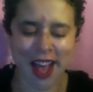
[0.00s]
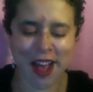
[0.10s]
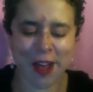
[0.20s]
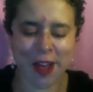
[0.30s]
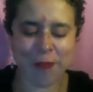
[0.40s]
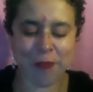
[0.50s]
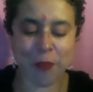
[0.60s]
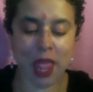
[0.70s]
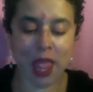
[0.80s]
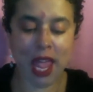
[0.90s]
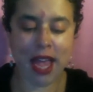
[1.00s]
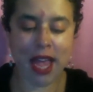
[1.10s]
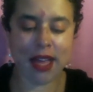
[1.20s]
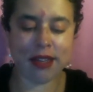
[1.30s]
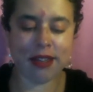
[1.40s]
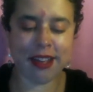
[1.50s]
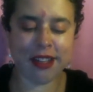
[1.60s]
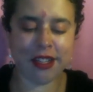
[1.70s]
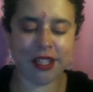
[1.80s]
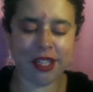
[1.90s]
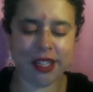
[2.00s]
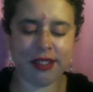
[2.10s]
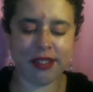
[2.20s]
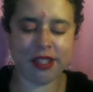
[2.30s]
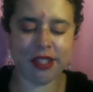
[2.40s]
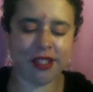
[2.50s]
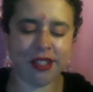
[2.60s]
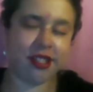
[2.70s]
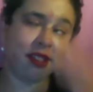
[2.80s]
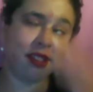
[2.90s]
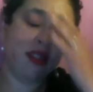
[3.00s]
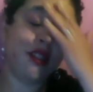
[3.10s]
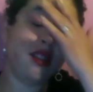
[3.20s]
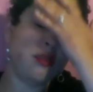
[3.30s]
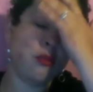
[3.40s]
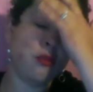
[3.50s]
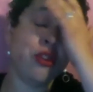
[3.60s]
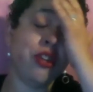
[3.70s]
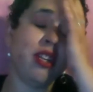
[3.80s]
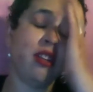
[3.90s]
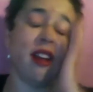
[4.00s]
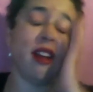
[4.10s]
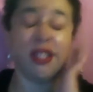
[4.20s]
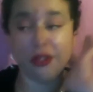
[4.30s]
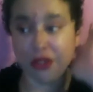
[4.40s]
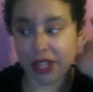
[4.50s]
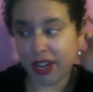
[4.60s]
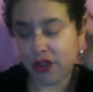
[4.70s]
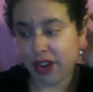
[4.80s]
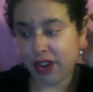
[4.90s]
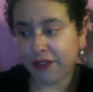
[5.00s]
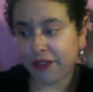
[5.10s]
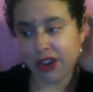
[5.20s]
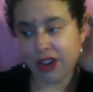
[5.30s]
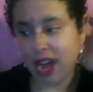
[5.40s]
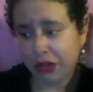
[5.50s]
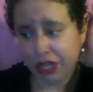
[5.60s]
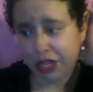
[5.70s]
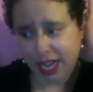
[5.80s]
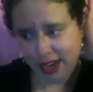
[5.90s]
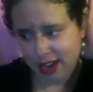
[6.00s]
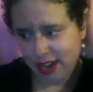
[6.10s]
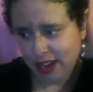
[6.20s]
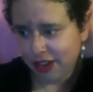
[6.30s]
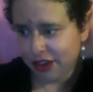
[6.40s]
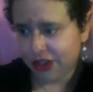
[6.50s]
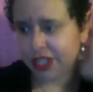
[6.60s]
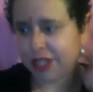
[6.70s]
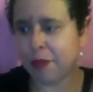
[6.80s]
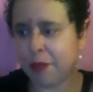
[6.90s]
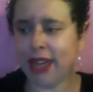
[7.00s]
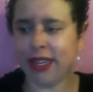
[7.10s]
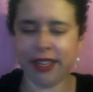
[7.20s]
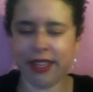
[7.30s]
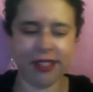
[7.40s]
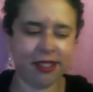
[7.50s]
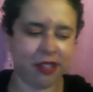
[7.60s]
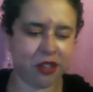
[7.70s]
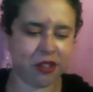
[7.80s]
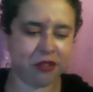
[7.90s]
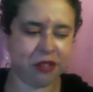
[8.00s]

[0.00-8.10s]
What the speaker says: And she's someone you need to talk to if you're looking to try and figure out how to get your ideas and your